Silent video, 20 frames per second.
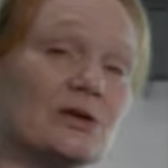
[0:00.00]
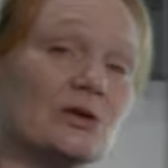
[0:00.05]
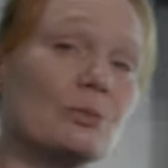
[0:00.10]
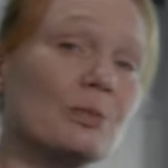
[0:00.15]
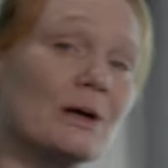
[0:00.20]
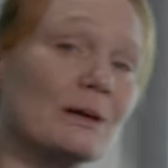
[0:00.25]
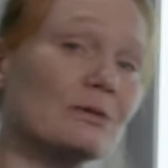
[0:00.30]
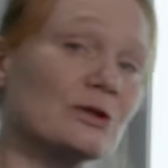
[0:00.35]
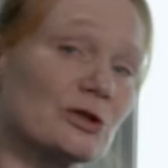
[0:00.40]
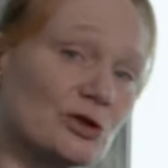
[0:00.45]
You
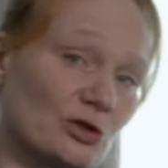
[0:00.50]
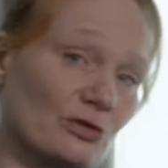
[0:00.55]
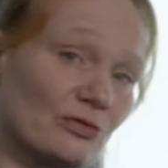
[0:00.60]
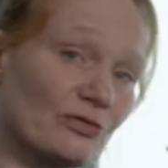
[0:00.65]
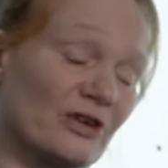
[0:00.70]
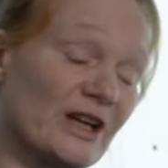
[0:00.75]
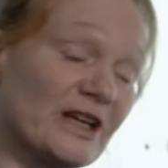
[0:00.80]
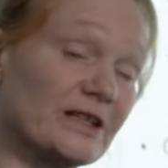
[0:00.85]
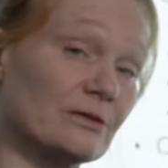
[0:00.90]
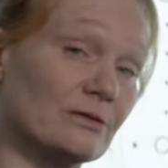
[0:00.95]
publish your
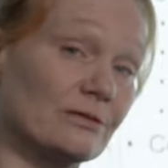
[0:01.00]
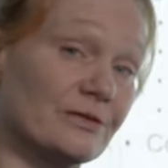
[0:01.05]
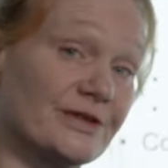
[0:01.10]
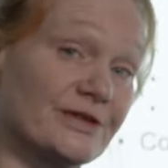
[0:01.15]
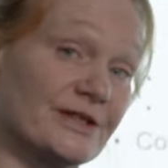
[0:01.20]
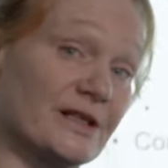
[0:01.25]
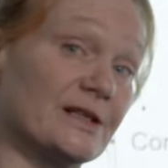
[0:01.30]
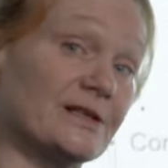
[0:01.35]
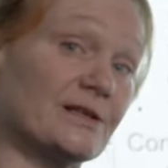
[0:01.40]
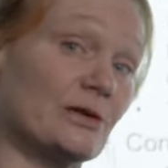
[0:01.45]
final
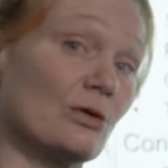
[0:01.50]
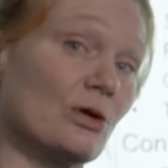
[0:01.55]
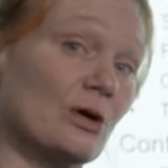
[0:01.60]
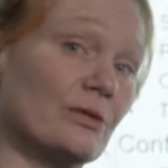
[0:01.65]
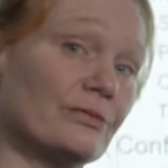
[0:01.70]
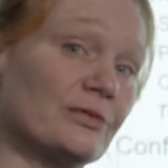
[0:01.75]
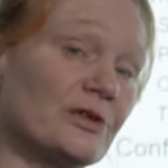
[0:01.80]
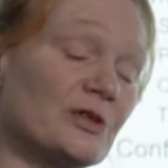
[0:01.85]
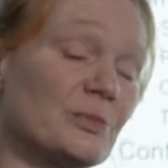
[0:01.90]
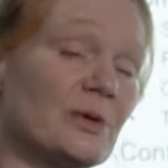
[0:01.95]
results in
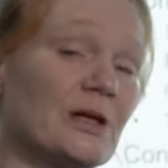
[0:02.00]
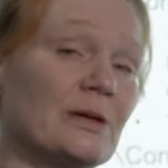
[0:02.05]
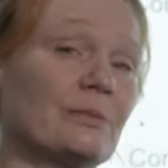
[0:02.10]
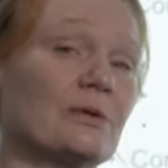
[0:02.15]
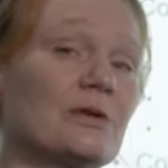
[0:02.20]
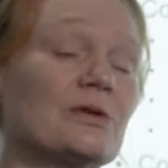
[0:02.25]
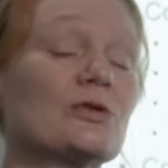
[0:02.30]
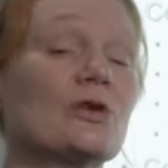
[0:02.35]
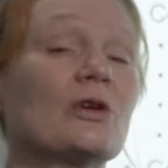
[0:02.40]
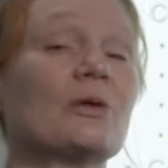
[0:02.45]
conference
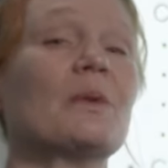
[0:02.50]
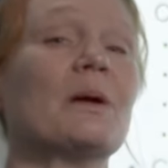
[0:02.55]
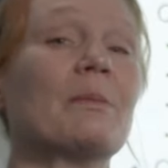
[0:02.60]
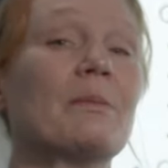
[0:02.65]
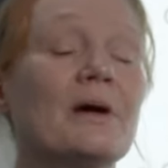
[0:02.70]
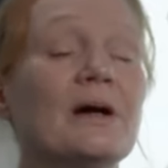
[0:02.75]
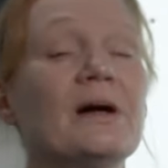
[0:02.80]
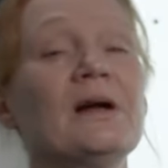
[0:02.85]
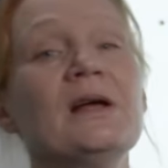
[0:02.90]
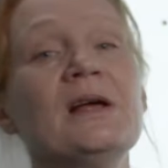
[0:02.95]
papers. So
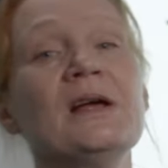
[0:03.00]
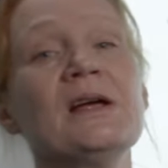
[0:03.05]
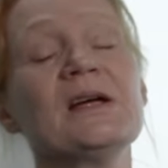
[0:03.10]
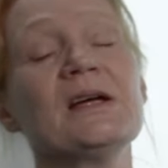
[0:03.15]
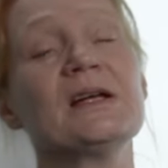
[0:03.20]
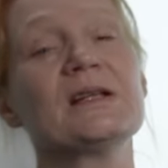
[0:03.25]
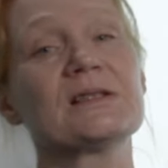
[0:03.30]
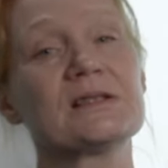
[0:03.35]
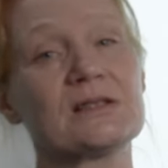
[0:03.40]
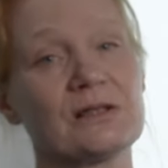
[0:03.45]
remember,
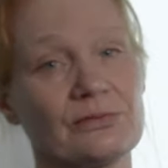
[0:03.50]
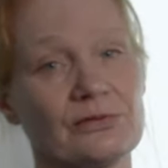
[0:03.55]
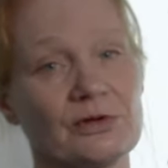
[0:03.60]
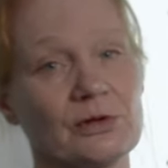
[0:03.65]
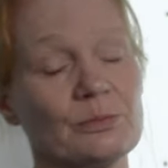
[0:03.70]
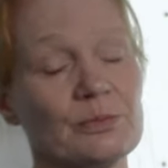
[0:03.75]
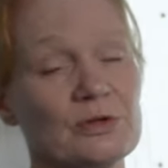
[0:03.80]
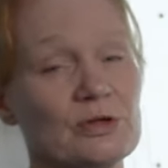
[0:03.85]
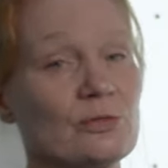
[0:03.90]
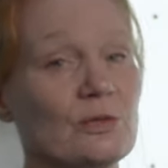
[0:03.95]
it's
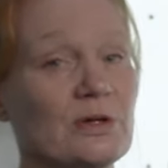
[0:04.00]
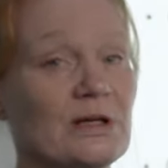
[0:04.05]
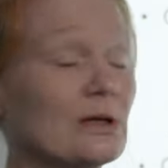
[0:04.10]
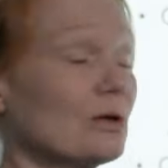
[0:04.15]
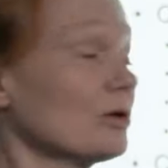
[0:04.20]
different between the